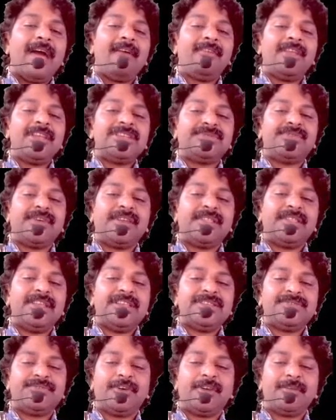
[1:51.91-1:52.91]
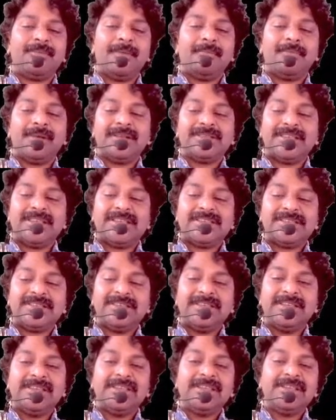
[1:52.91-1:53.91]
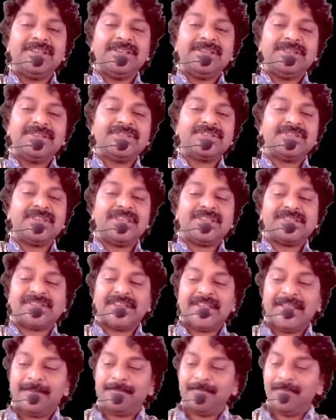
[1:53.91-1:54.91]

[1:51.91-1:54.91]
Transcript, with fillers: Average for these 4 members is 60.